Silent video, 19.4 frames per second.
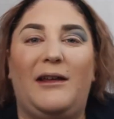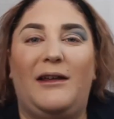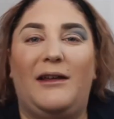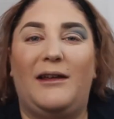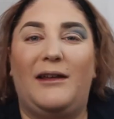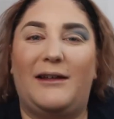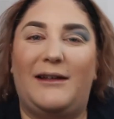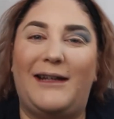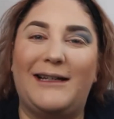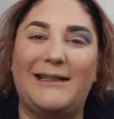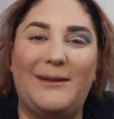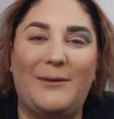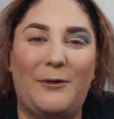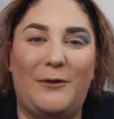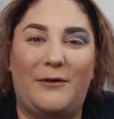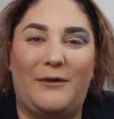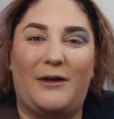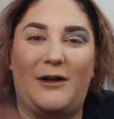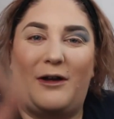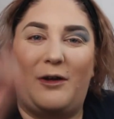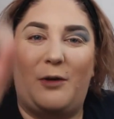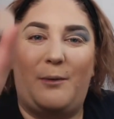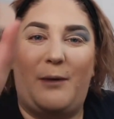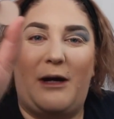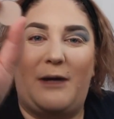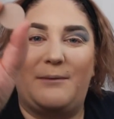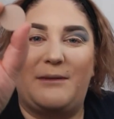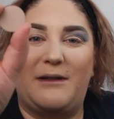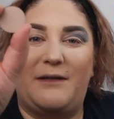Next, I'm going with
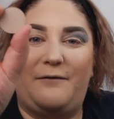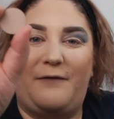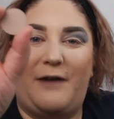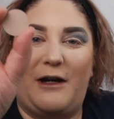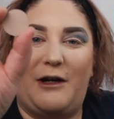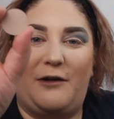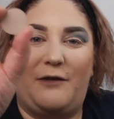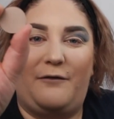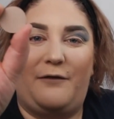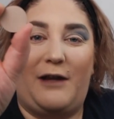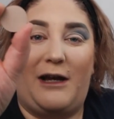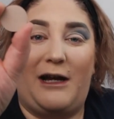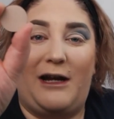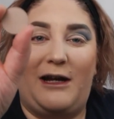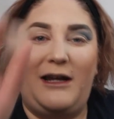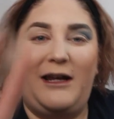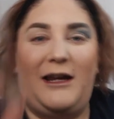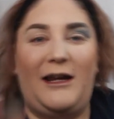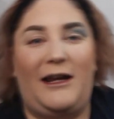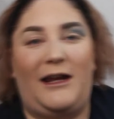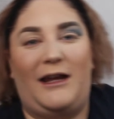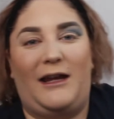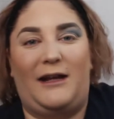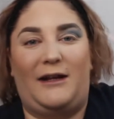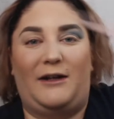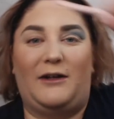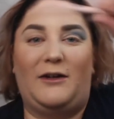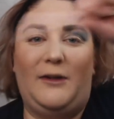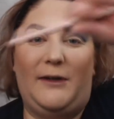ColourPop's Firefly and a
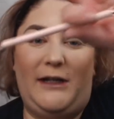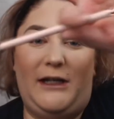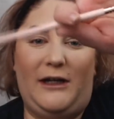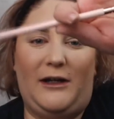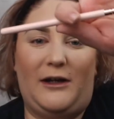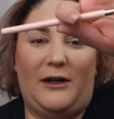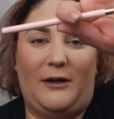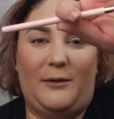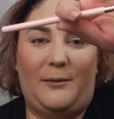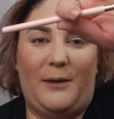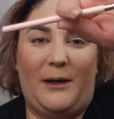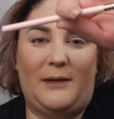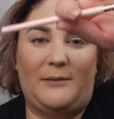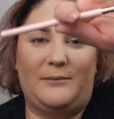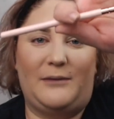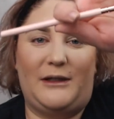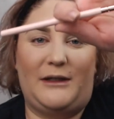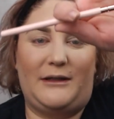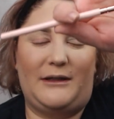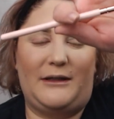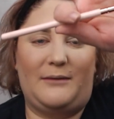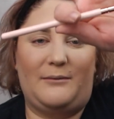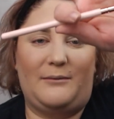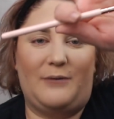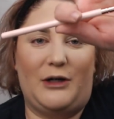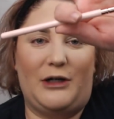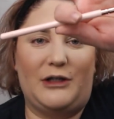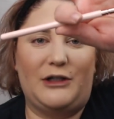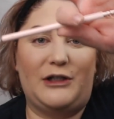clean ColourPop blending
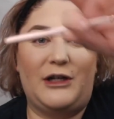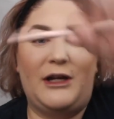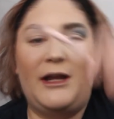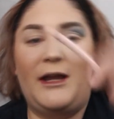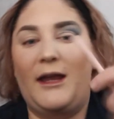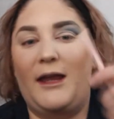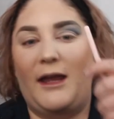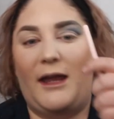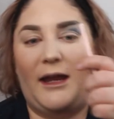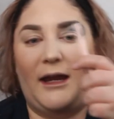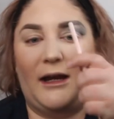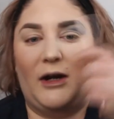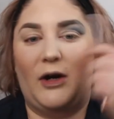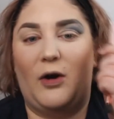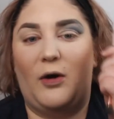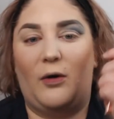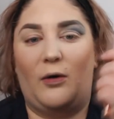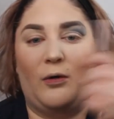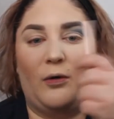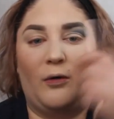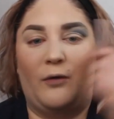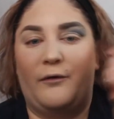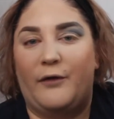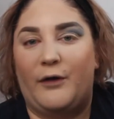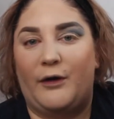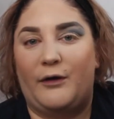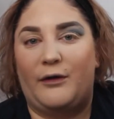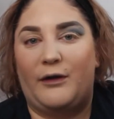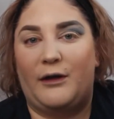brush and go over
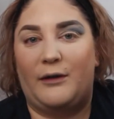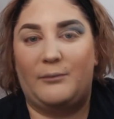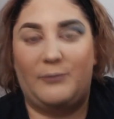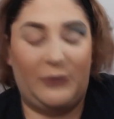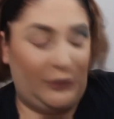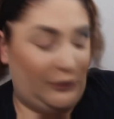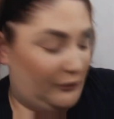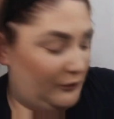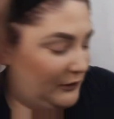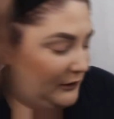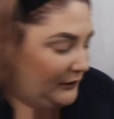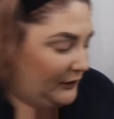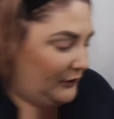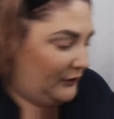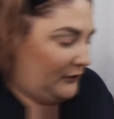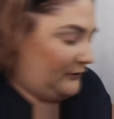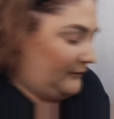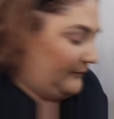the blue a little.